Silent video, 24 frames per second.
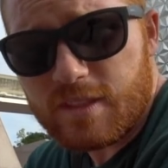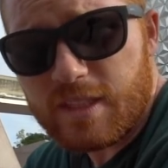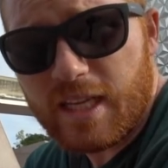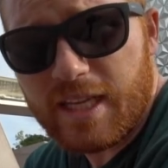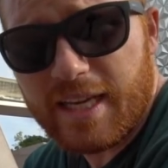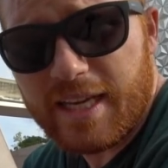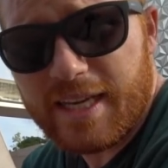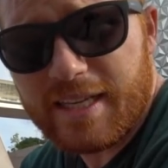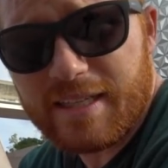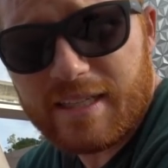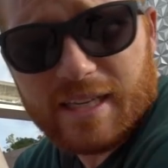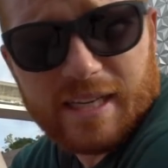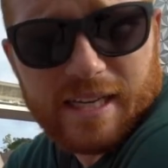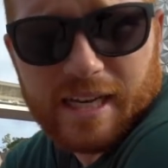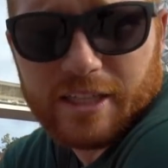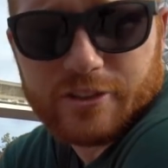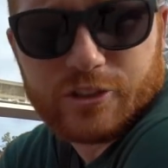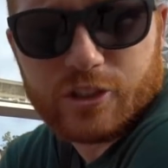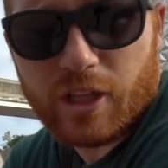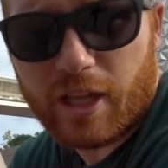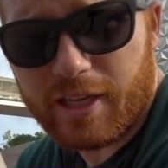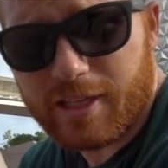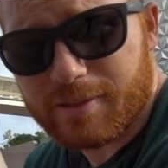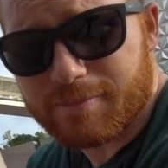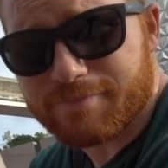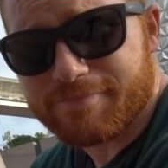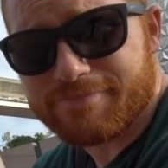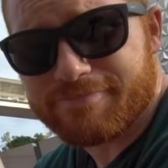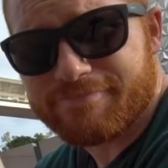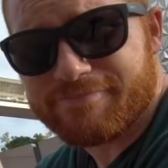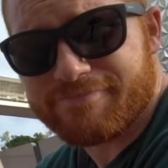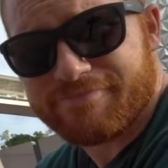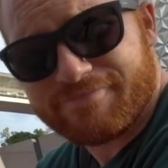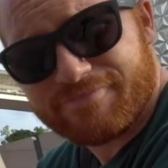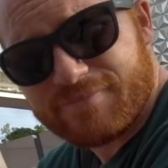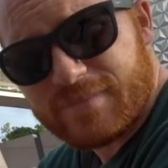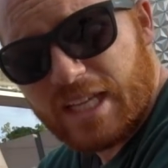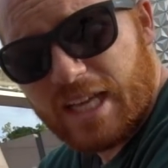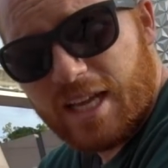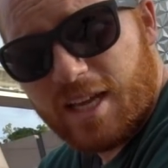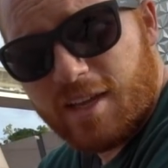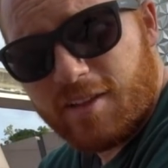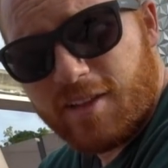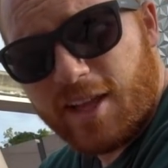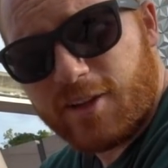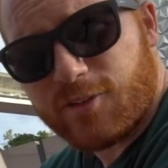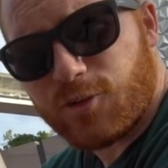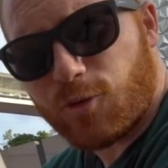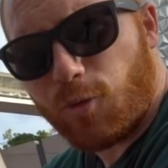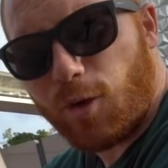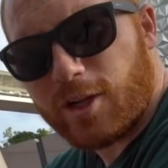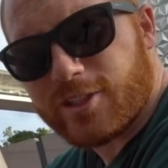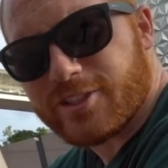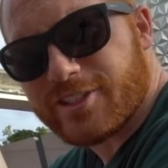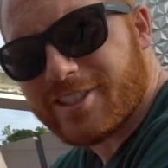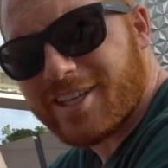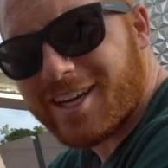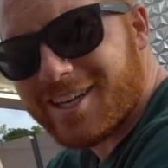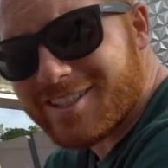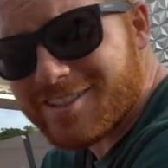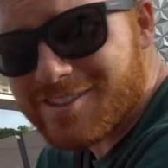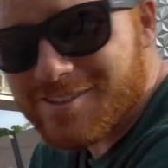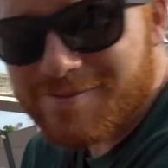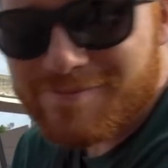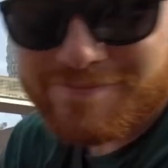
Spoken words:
And how'd you like them? Thanks for watching, guys.